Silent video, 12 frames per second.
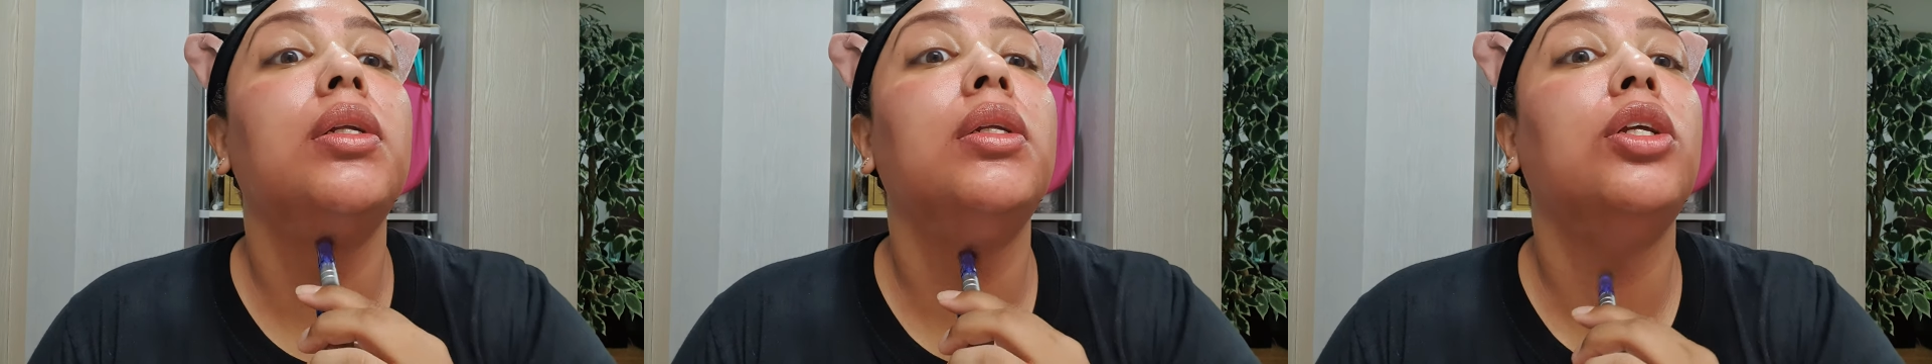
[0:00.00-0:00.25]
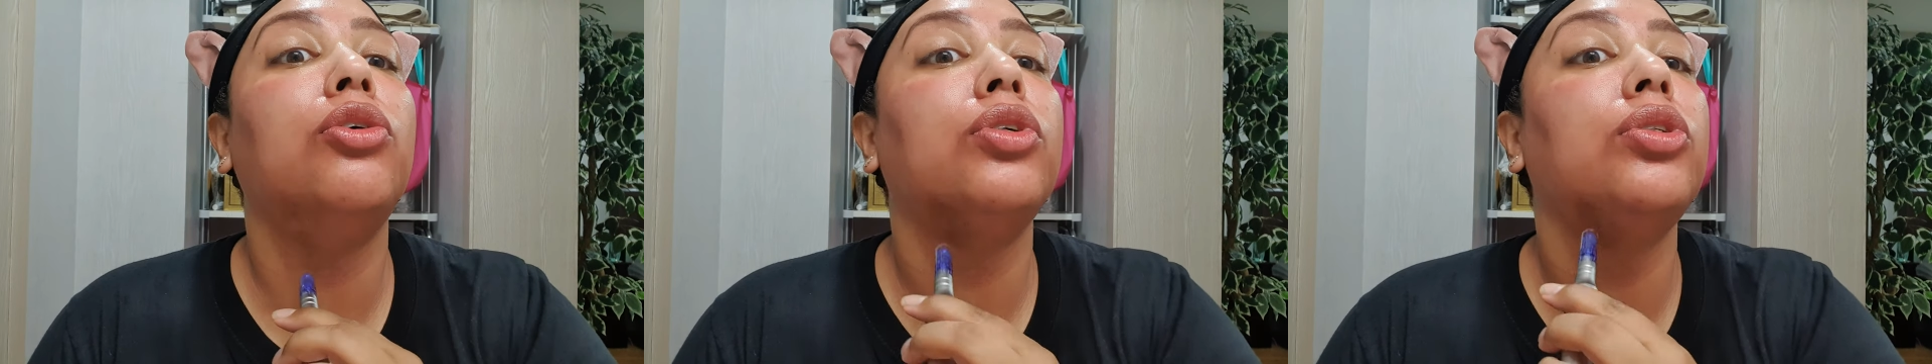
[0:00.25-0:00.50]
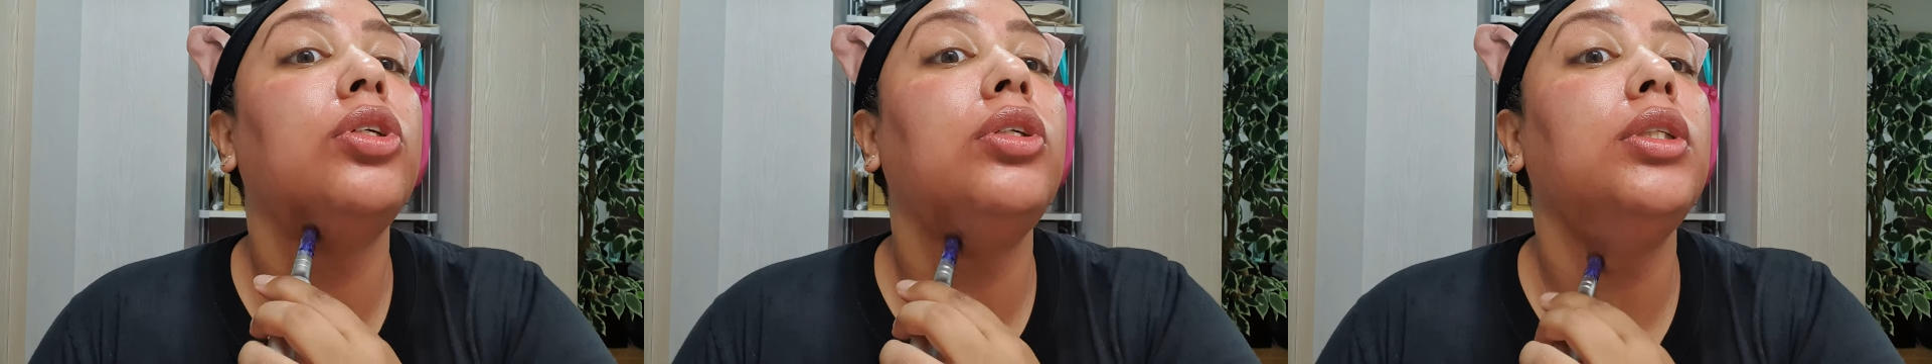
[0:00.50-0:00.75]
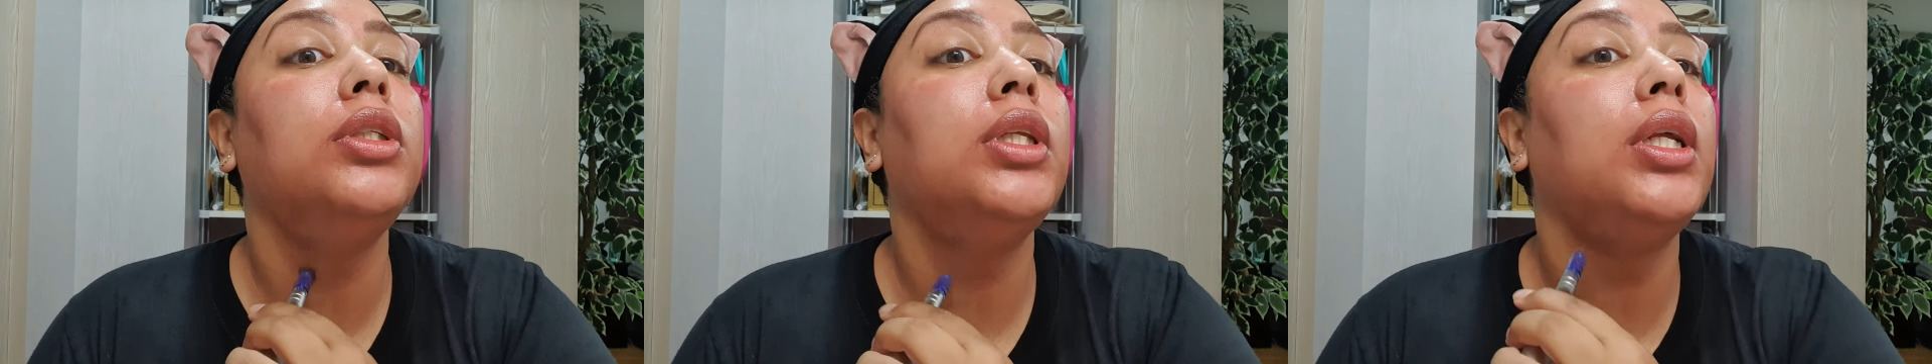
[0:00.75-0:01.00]
the
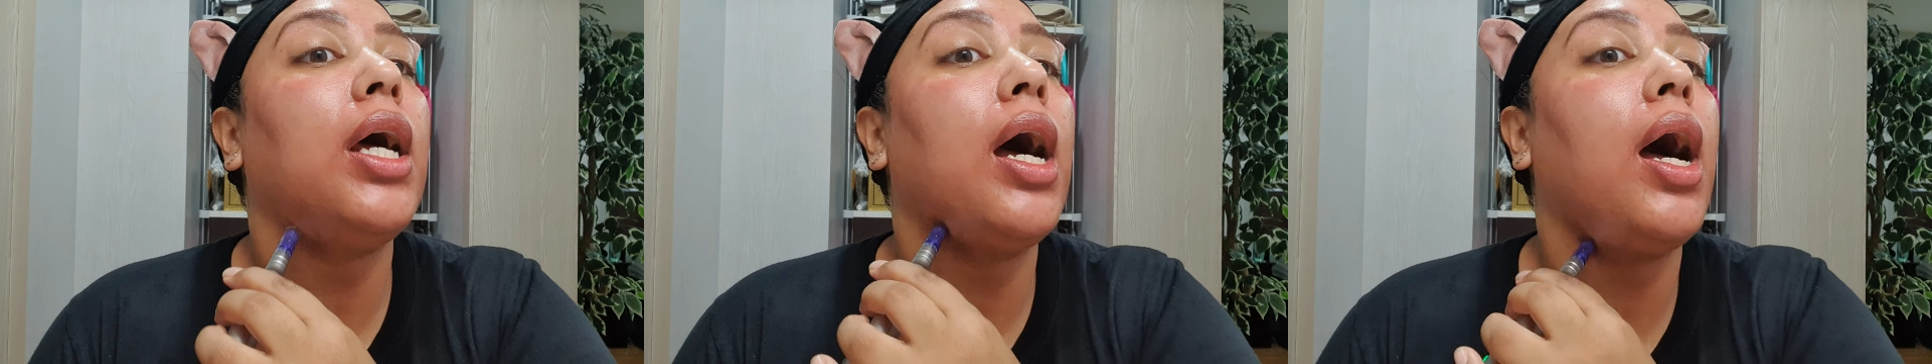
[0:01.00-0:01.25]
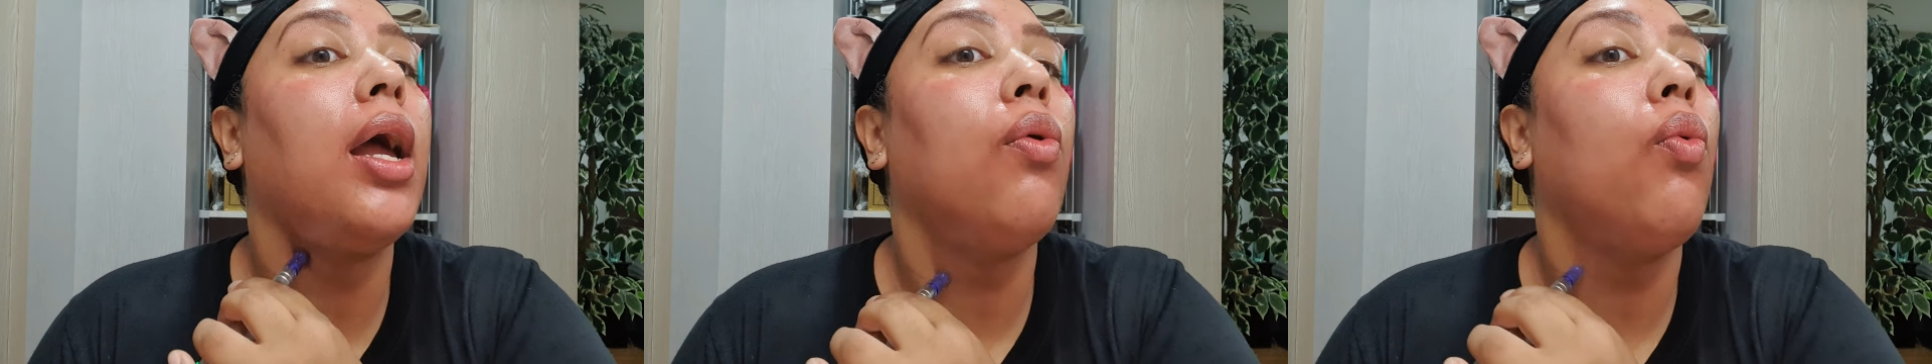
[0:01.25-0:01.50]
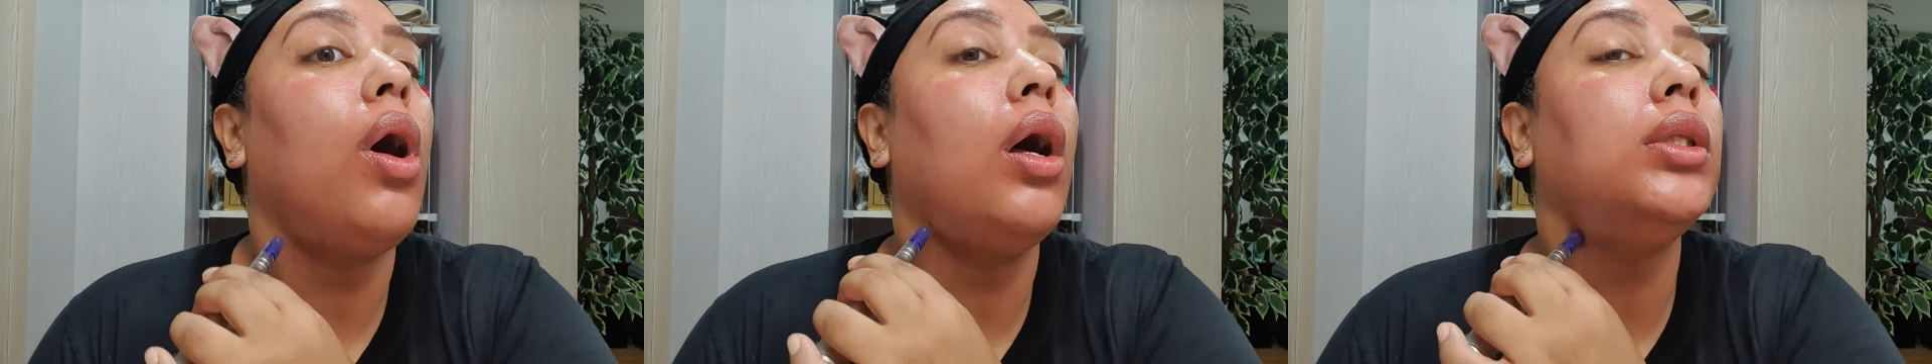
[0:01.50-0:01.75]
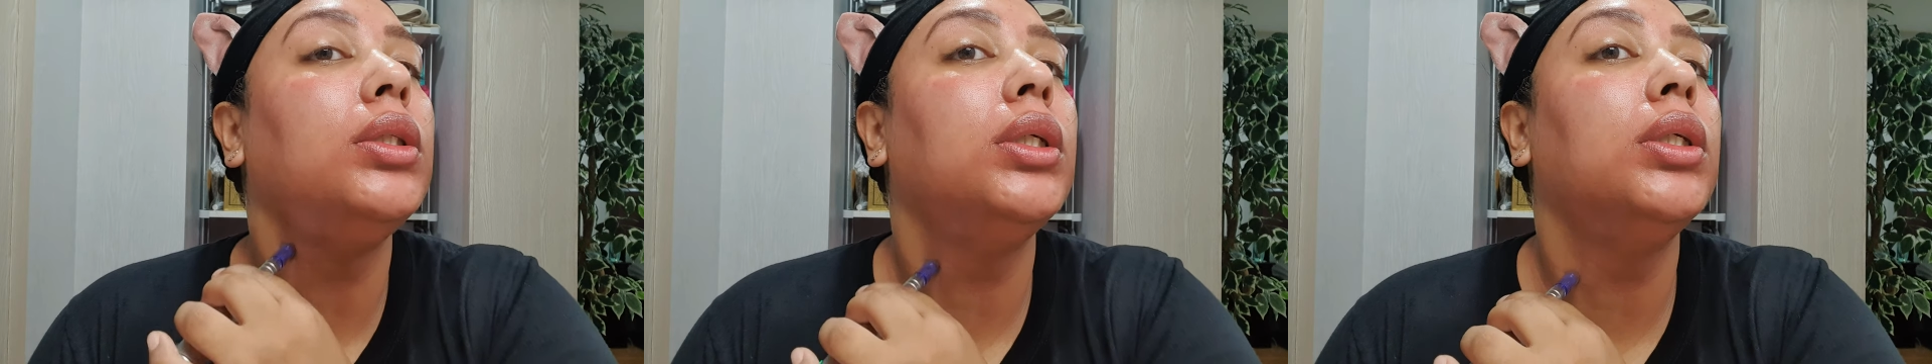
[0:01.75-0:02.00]
results that I
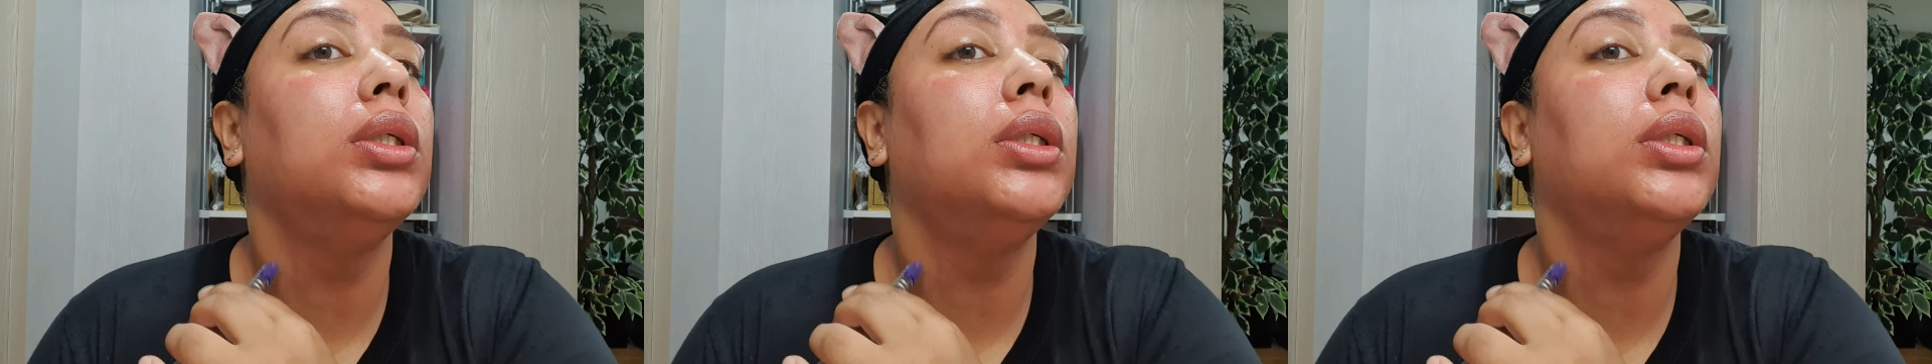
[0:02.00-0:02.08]
want.